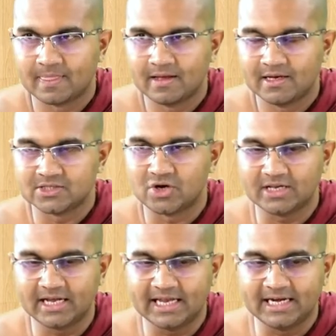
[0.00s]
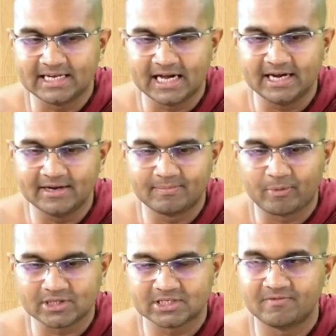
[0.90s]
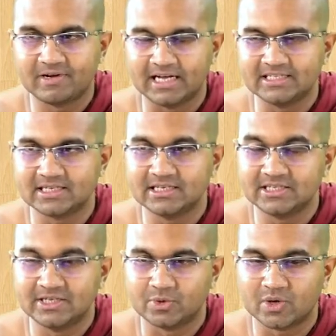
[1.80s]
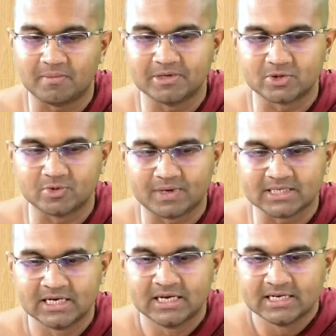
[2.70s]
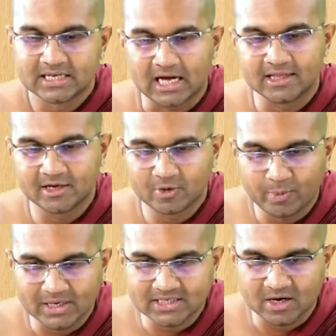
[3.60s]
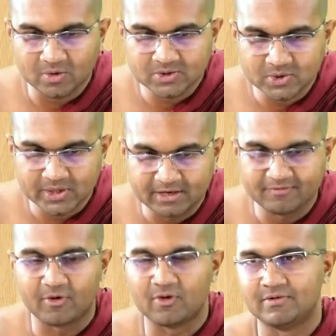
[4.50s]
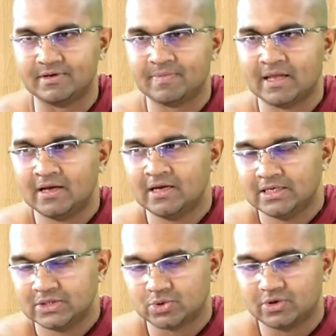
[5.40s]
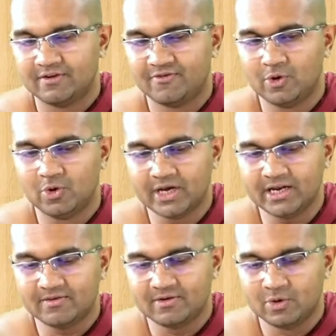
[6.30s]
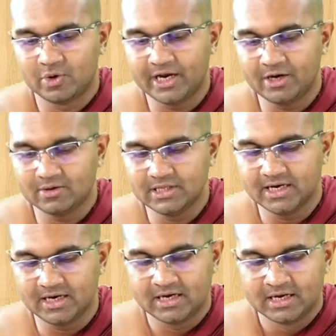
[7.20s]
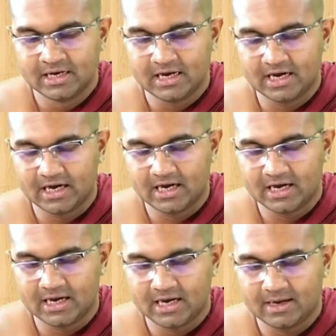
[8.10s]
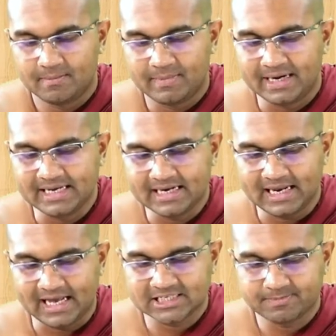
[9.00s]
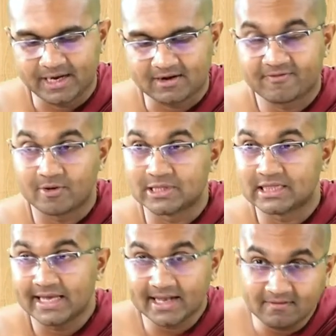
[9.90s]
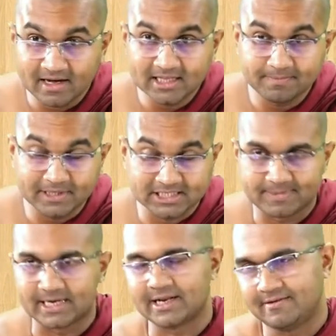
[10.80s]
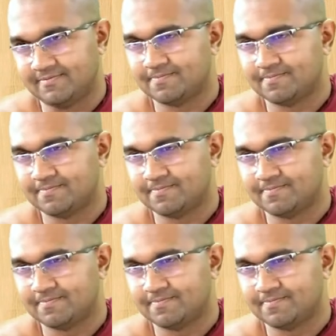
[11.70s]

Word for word: It's not that entire process of digestion is due to kamaj rupas. Other rupas are also involved. So if you look it look into the uh, medical aspect from a Theravada perspective,